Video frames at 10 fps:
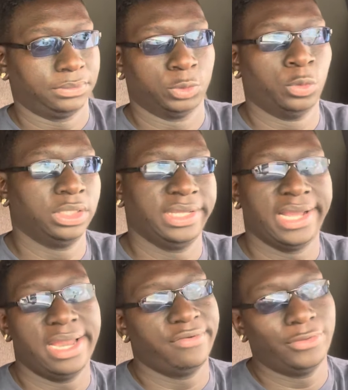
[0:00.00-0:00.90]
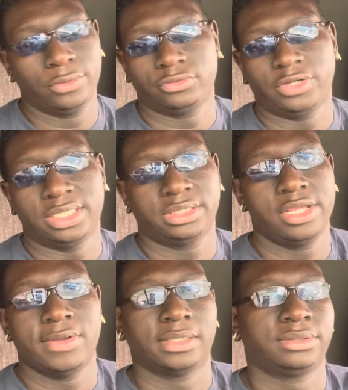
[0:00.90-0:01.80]
One thing I never do is try to scare
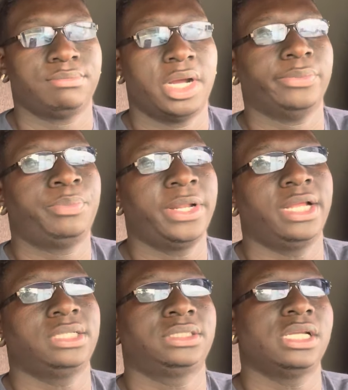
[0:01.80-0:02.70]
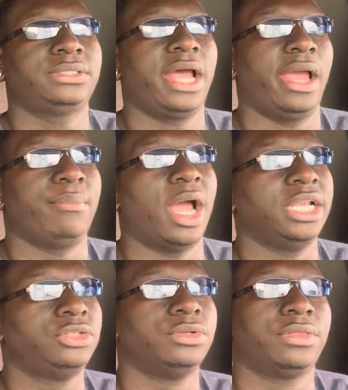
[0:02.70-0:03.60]
you out of some money. But at the same time, I
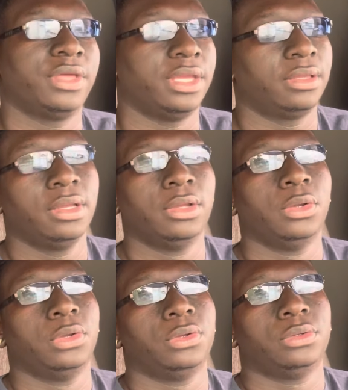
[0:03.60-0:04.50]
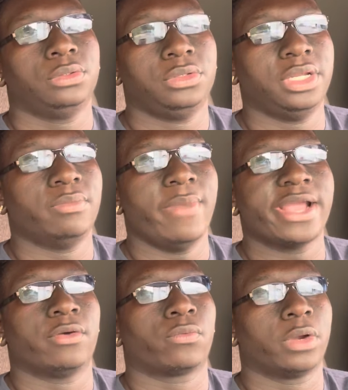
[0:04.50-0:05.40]
need you to think. You need to make
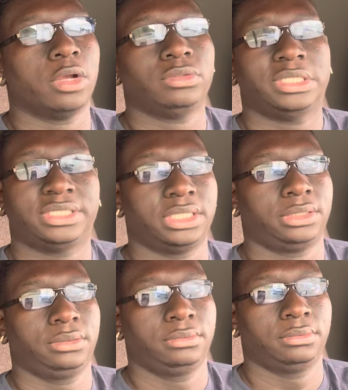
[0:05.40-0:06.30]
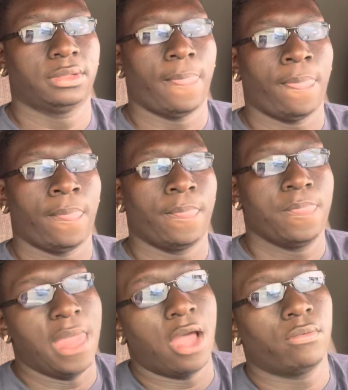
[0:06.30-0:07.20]
a real decision.
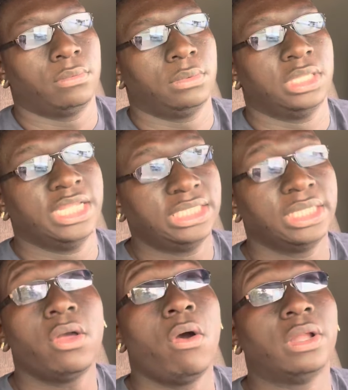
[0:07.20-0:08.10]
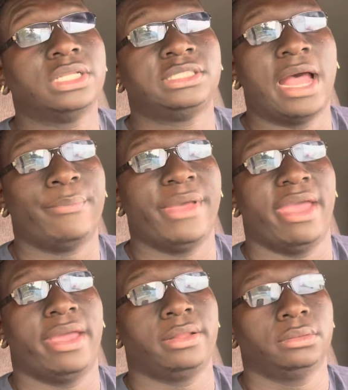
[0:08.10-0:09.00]
Now, leasing on is not bad.